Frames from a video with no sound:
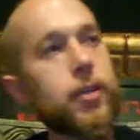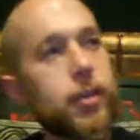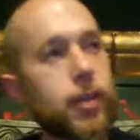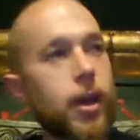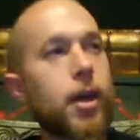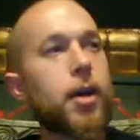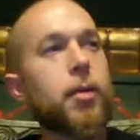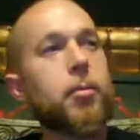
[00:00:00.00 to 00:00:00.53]

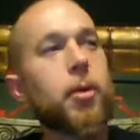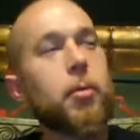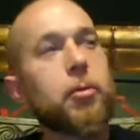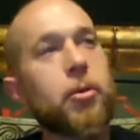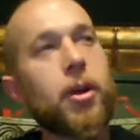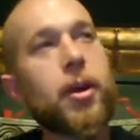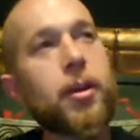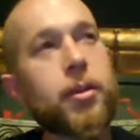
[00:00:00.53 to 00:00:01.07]
I'm
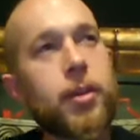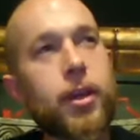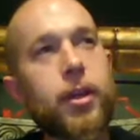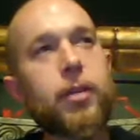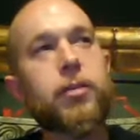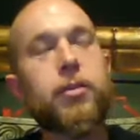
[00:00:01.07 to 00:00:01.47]
trying to think.